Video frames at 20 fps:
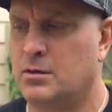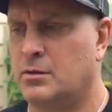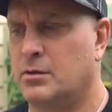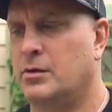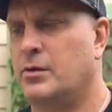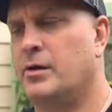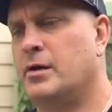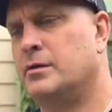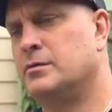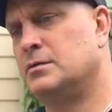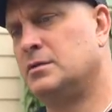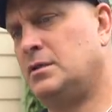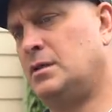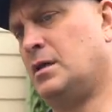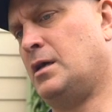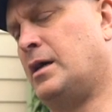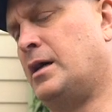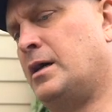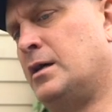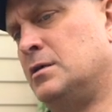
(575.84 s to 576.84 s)
and a half, and we
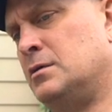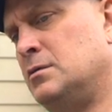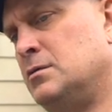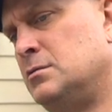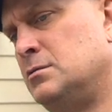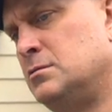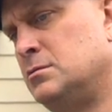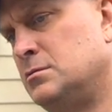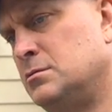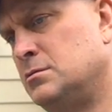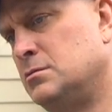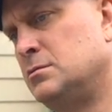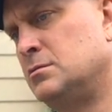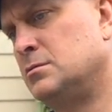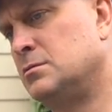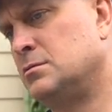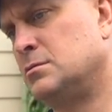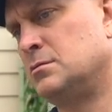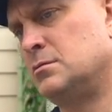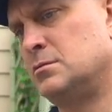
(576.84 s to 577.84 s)
just take a day.
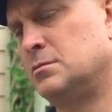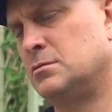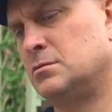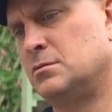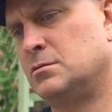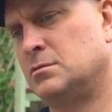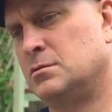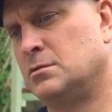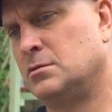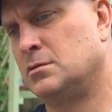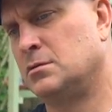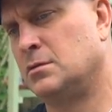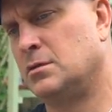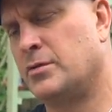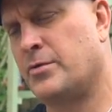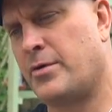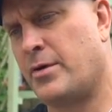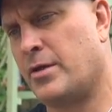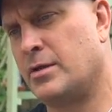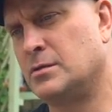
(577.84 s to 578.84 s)
Chris knows, and
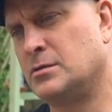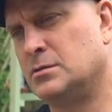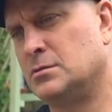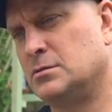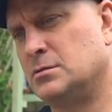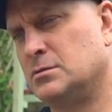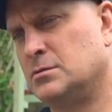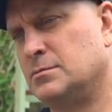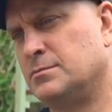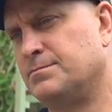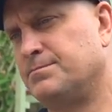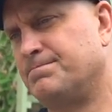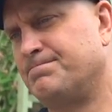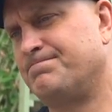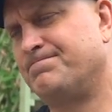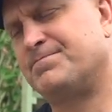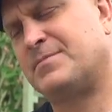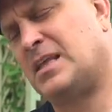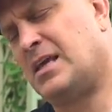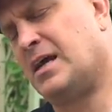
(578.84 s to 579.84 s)
we just take a day at a
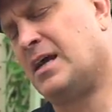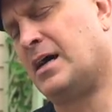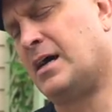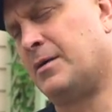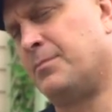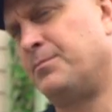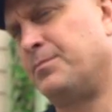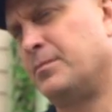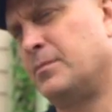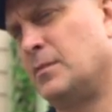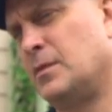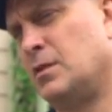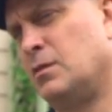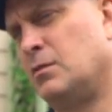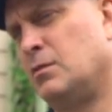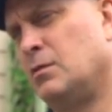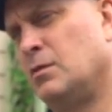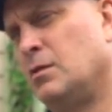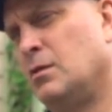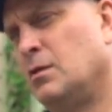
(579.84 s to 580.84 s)
time. And this
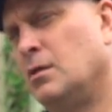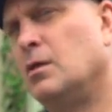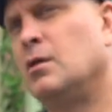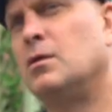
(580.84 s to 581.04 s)
is my.